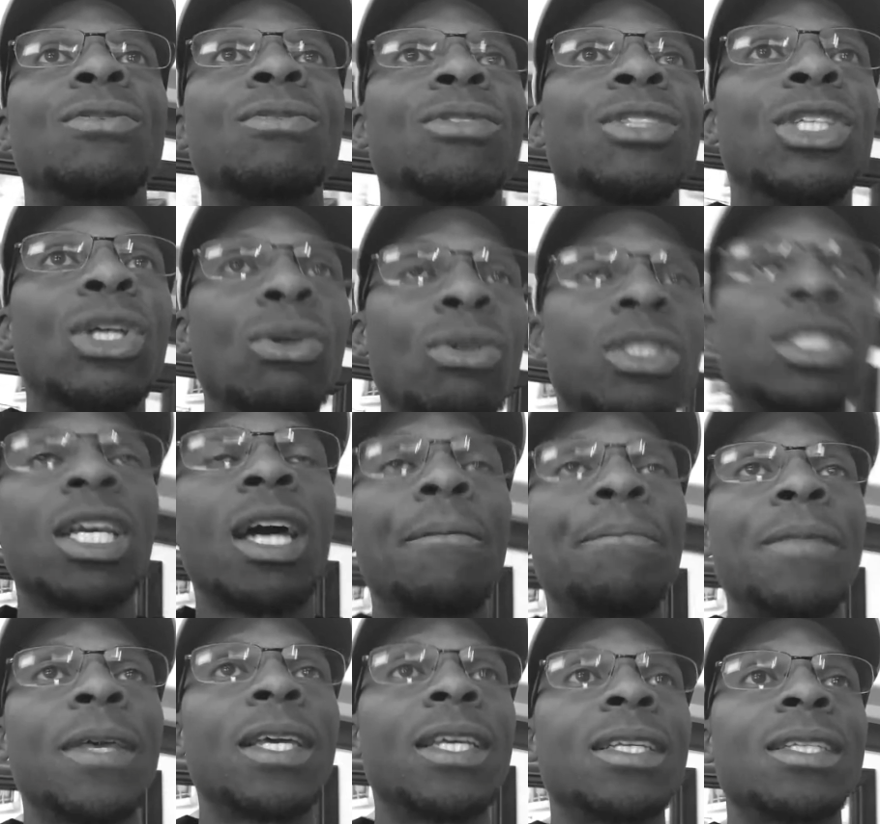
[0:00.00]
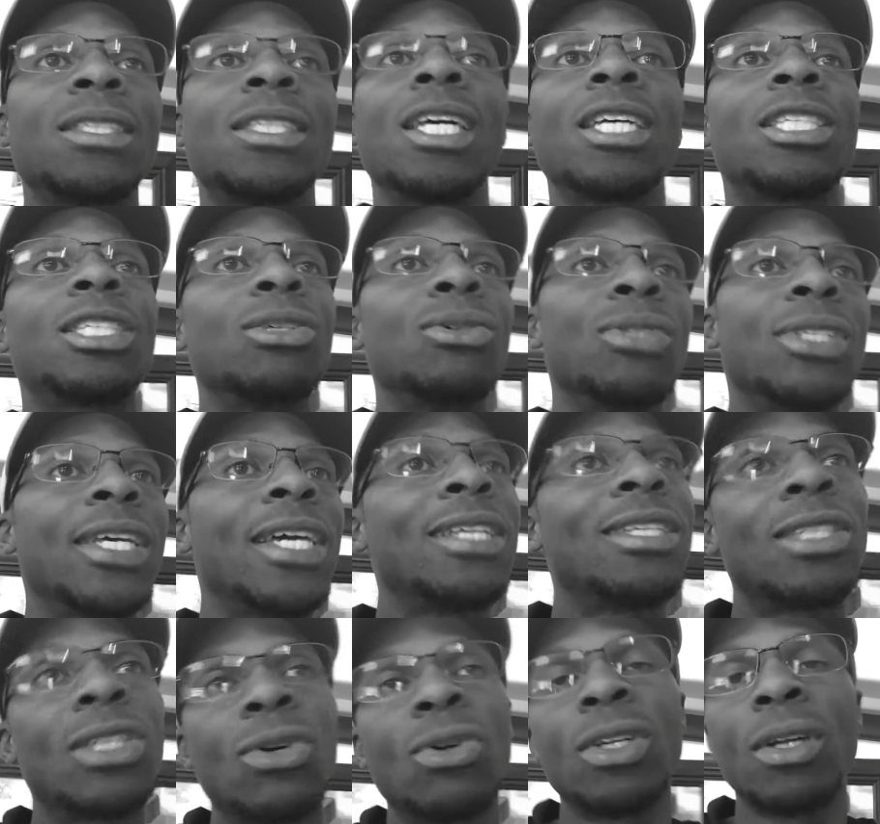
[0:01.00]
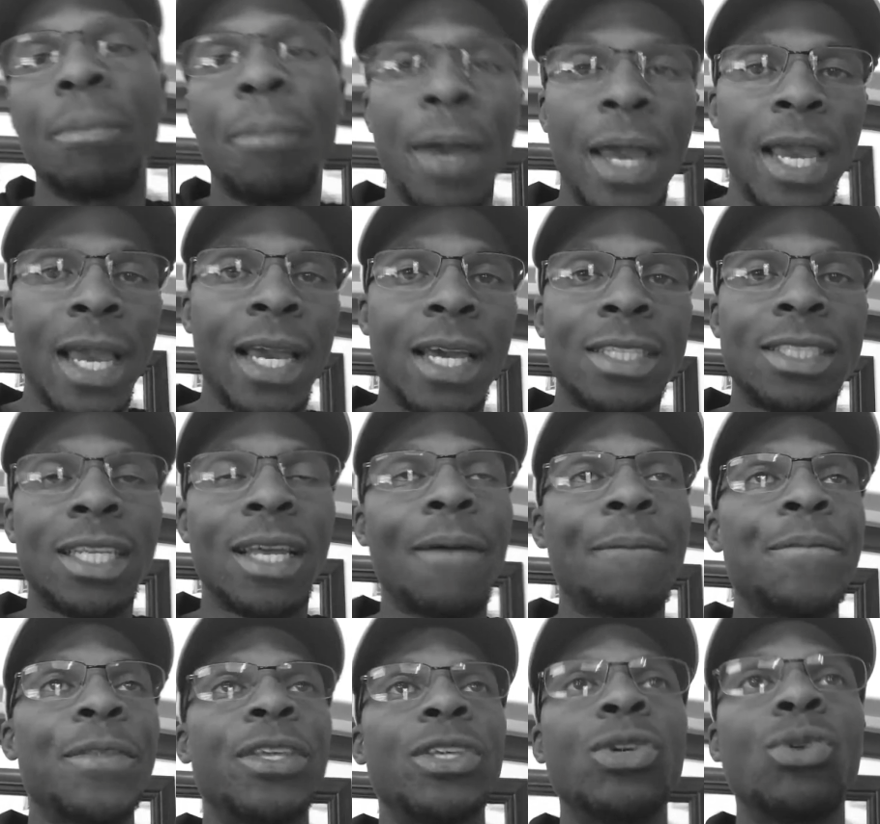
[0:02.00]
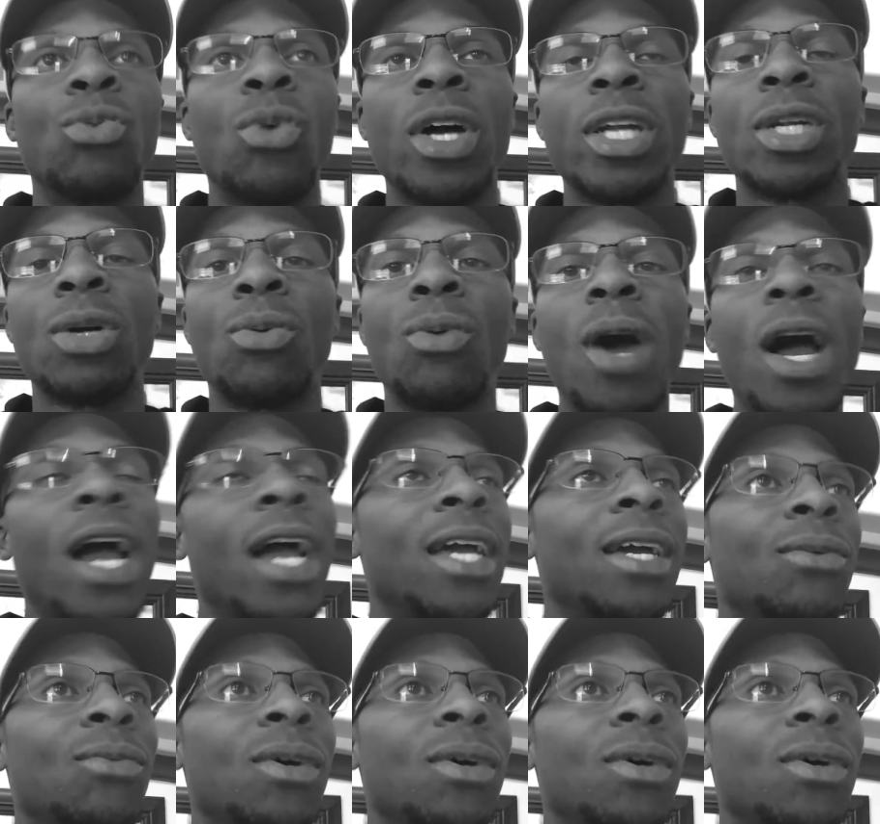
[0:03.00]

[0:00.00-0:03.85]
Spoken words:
do something that you didn't do in the past, and you wonder why.